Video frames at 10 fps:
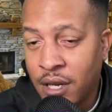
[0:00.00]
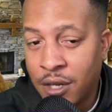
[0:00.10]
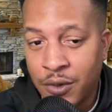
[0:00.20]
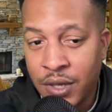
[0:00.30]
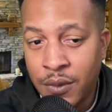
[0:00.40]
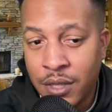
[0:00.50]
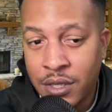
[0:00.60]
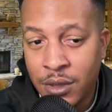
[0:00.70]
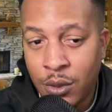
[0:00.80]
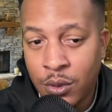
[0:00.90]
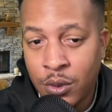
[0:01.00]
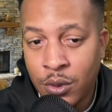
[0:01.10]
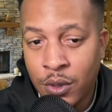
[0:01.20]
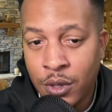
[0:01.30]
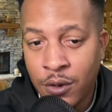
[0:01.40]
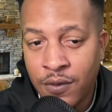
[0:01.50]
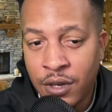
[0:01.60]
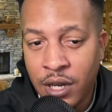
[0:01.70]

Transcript: agree with the total going over.